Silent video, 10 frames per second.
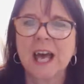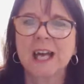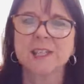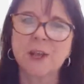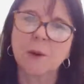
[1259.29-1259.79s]

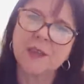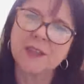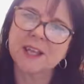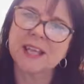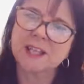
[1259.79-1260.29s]
And so I
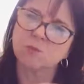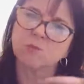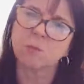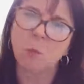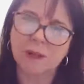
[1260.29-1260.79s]
think that's
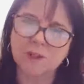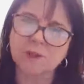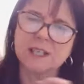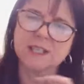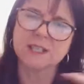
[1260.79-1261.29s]
one of the
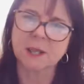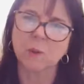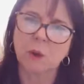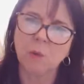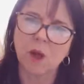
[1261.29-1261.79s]
reasons that
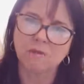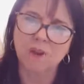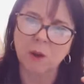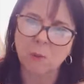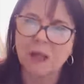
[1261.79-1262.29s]
we work
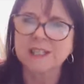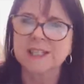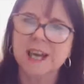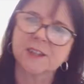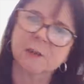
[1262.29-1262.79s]
very well
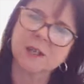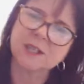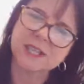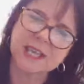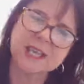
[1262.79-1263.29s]
together,
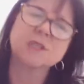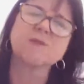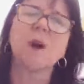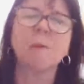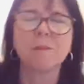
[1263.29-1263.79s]
because he is
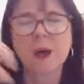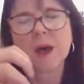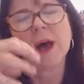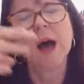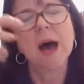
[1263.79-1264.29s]
from
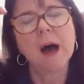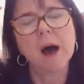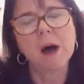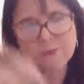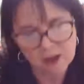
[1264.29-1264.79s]

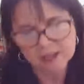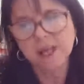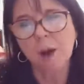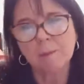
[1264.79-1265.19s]
a fine art